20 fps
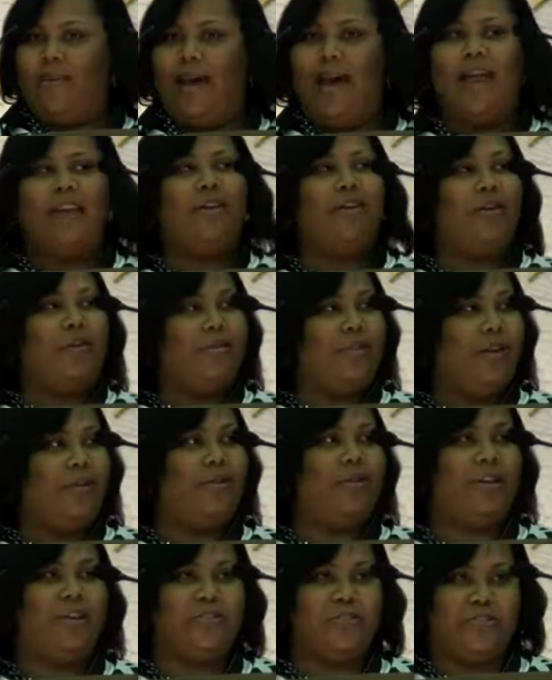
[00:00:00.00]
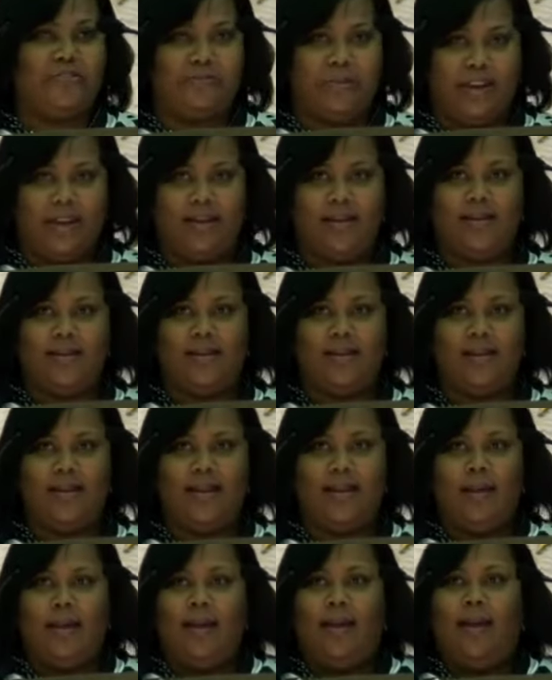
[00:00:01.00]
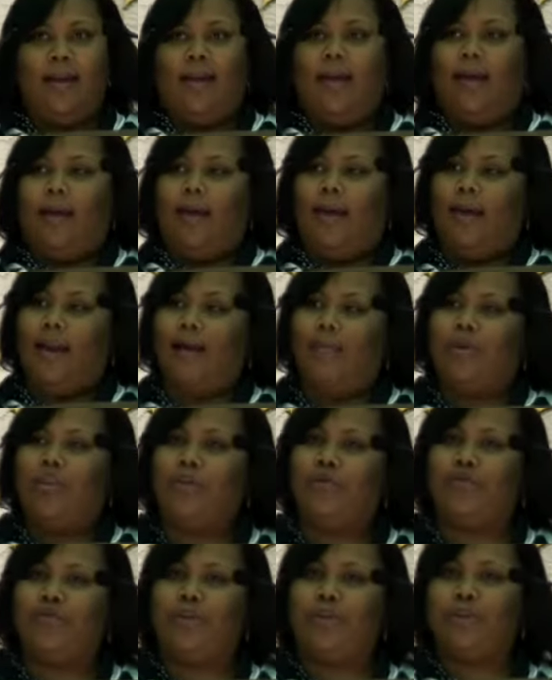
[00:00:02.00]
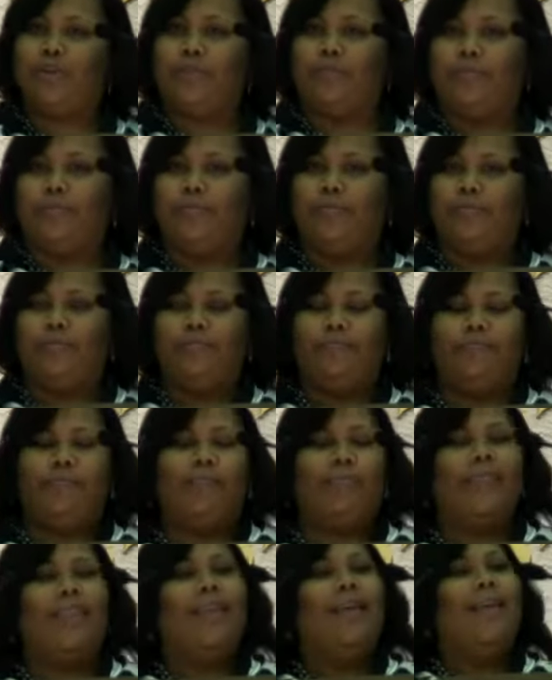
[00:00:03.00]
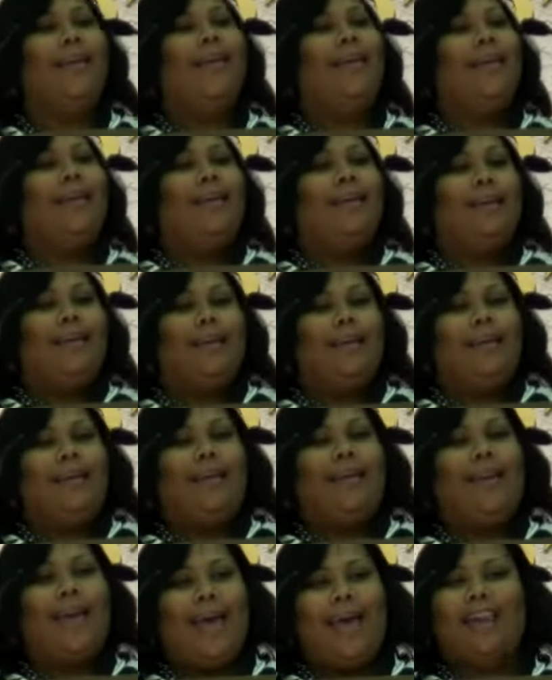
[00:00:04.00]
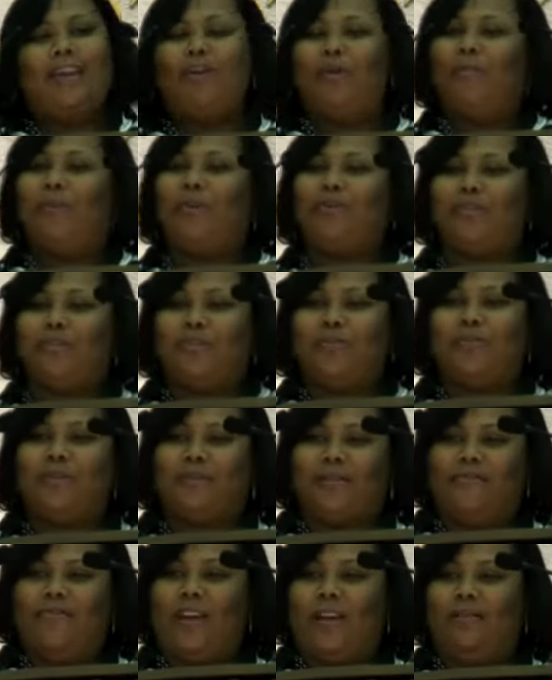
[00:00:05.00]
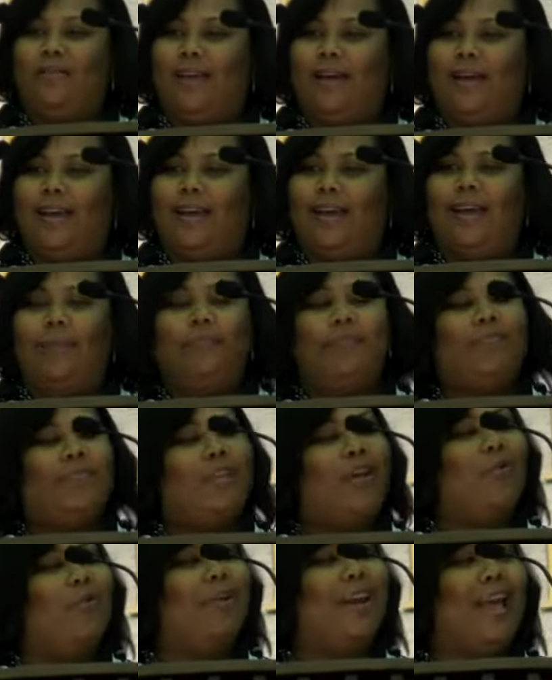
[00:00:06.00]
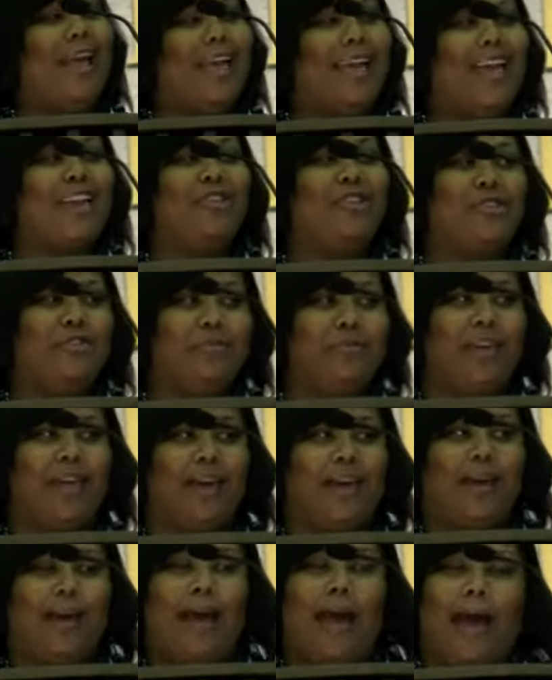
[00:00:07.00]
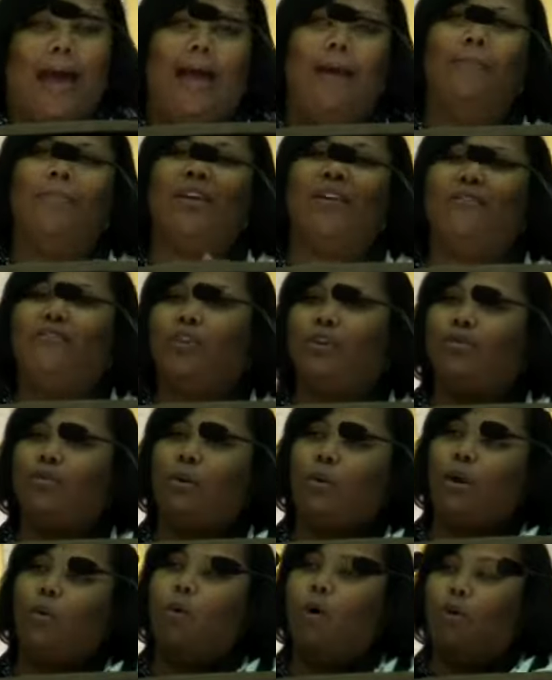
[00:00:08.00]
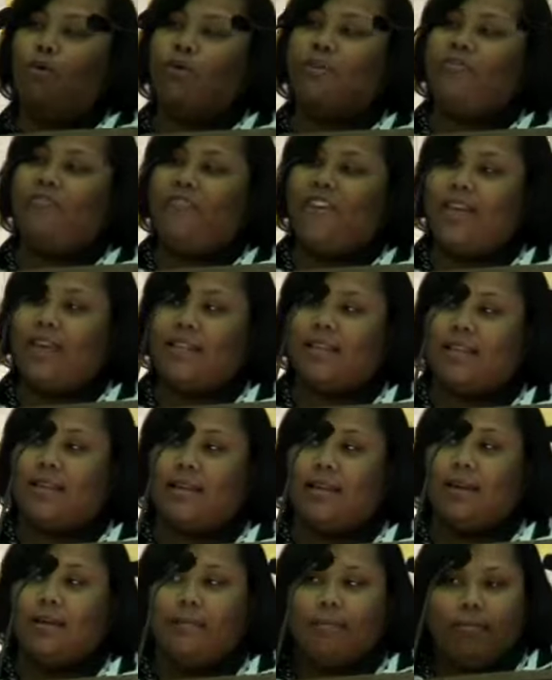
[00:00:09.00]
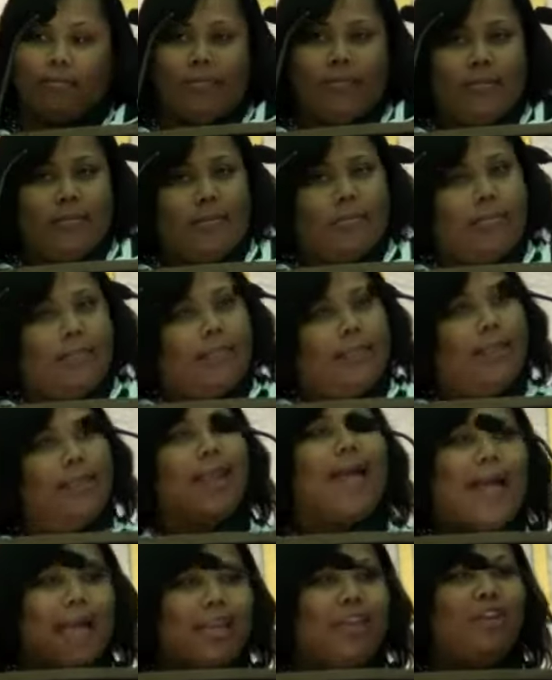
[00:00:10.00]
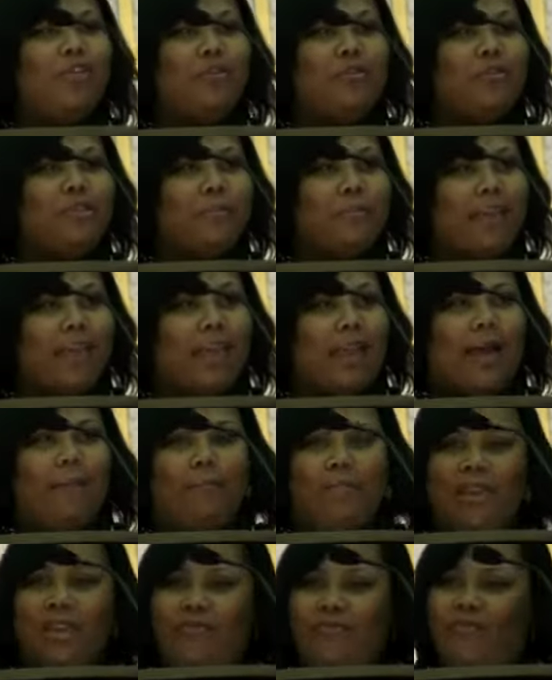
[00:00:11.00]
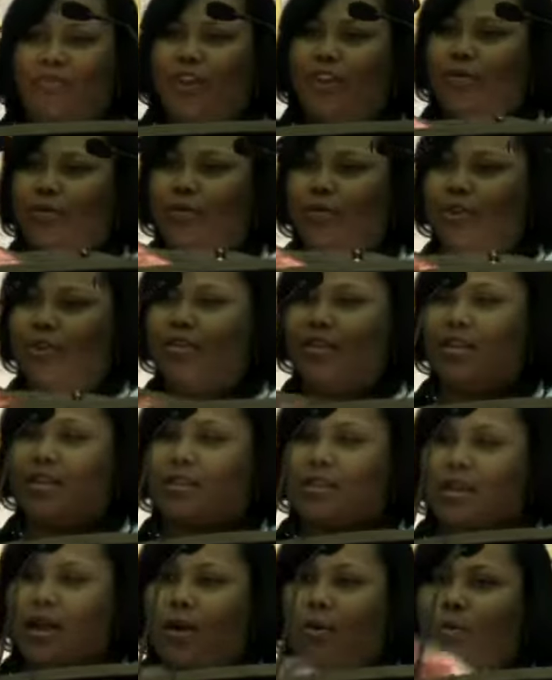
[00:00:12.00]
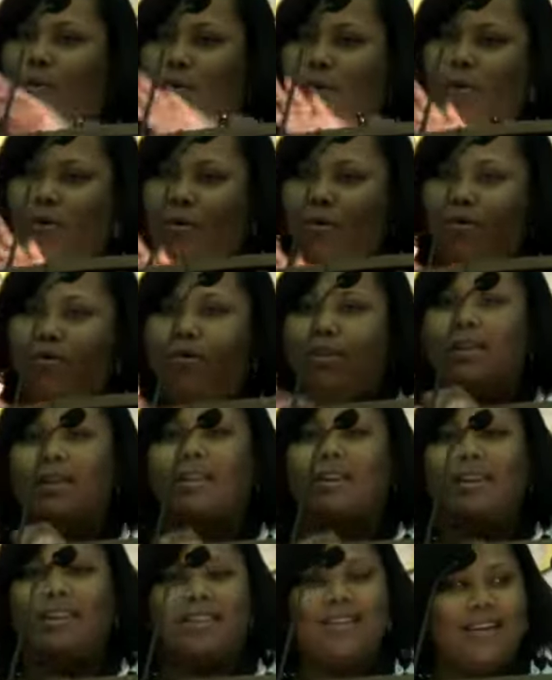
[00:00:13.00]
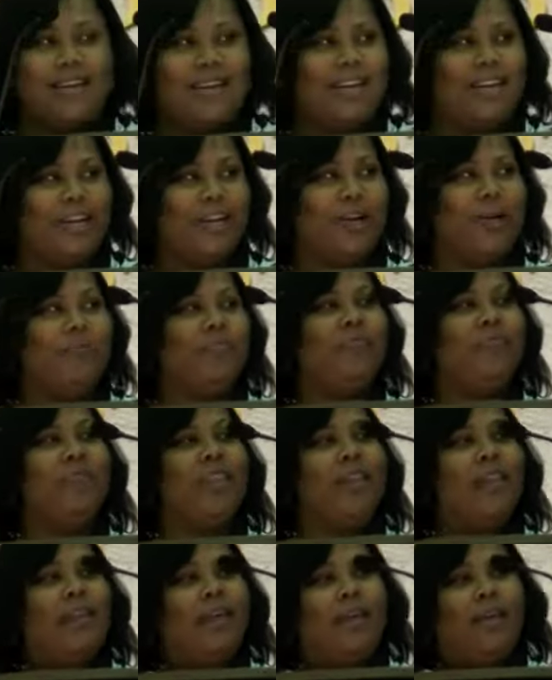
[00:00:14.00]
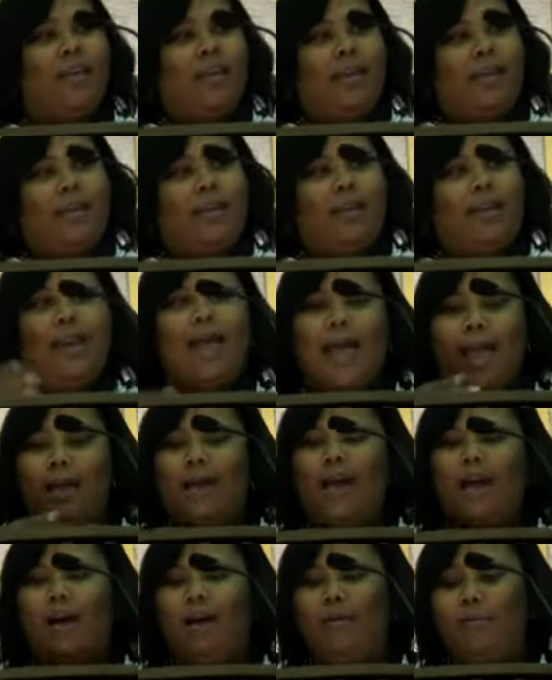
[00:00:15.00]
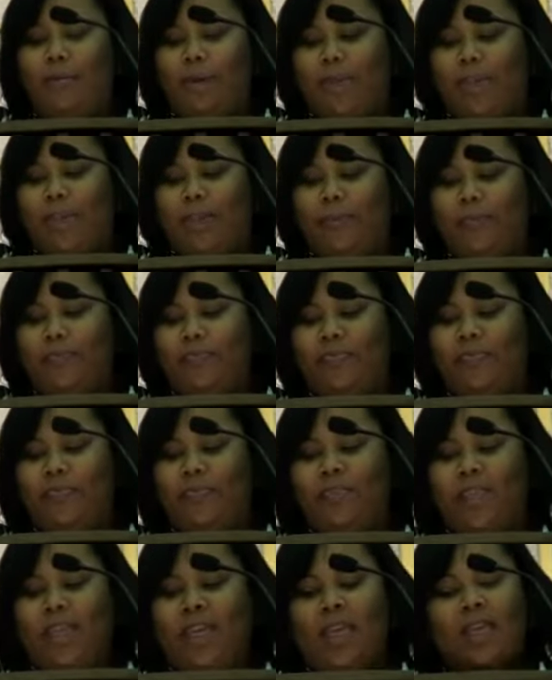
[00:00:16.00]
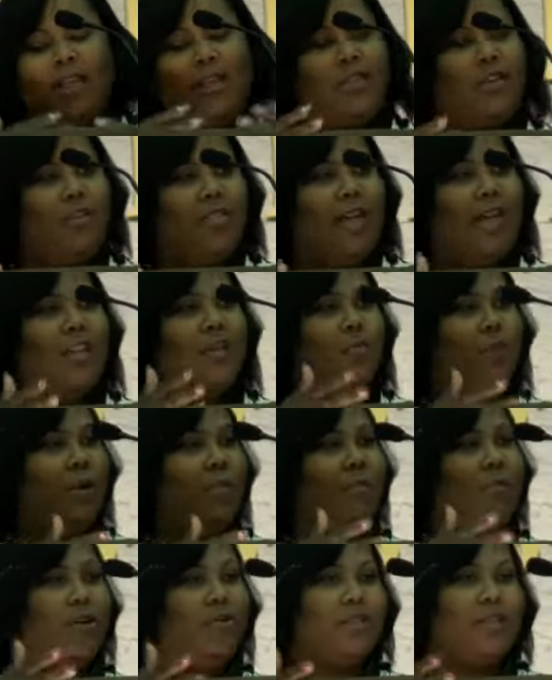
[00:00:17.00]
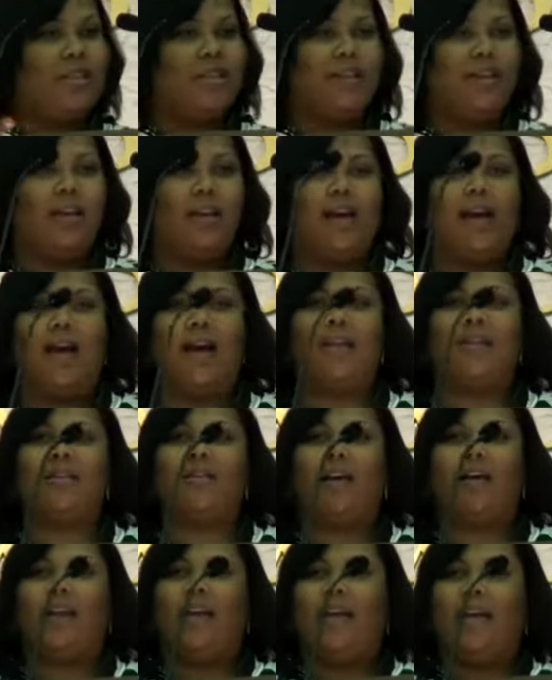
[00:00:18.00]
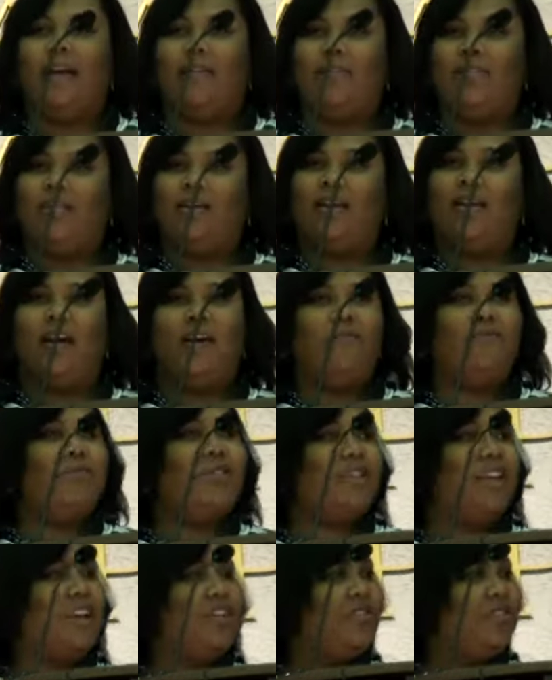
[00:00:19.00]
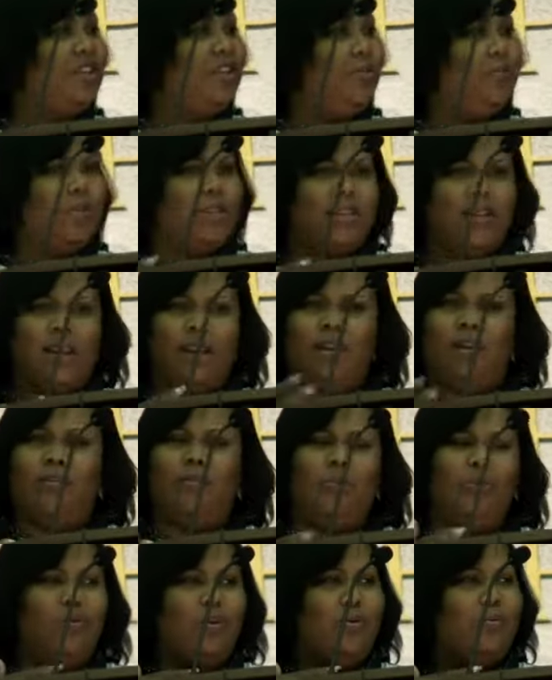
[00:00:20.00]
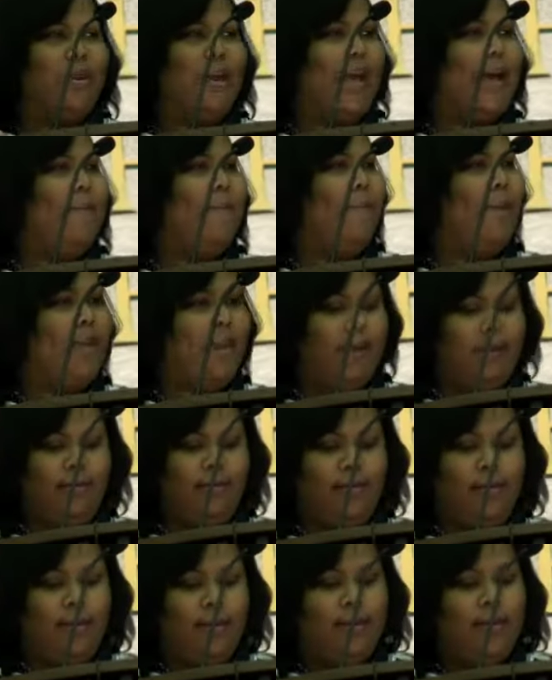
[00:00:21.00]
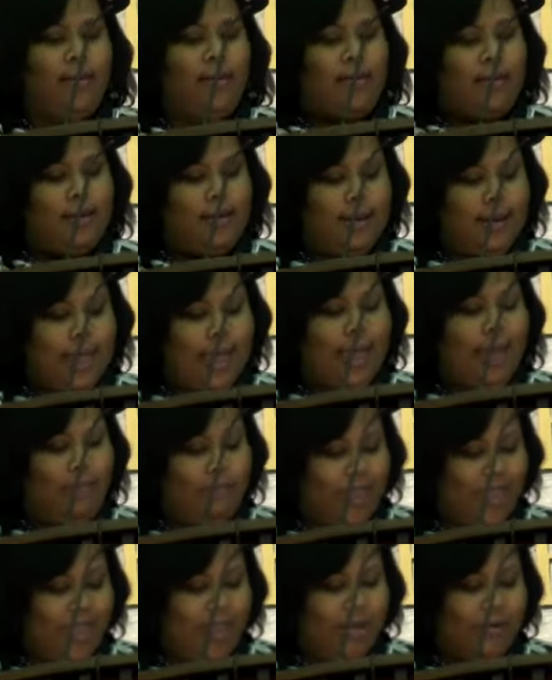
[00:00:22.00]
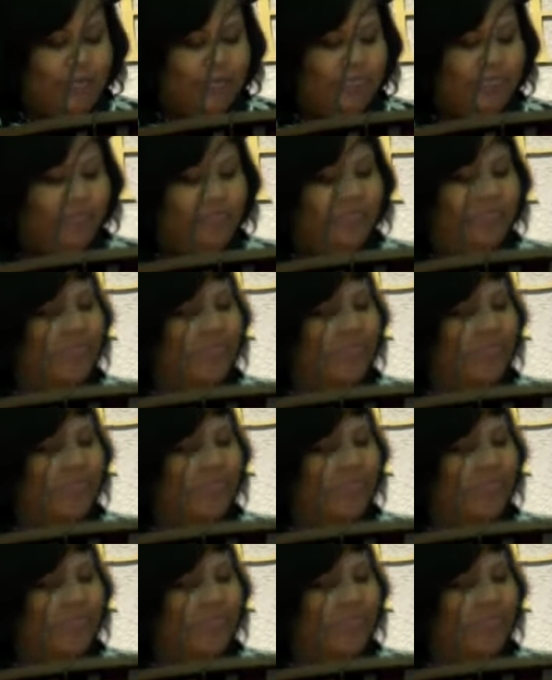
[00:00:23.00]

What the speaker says: I know they're in distress. And I'm going to use you. Now I know Moses just felt like, now when I asked you that, I meant for you to go on and fix it. Not use me. I meant for you to just say, woo, and it's done. Not call me. So that's when Moses and God started having the conversation. He was telling him, not me. Not me.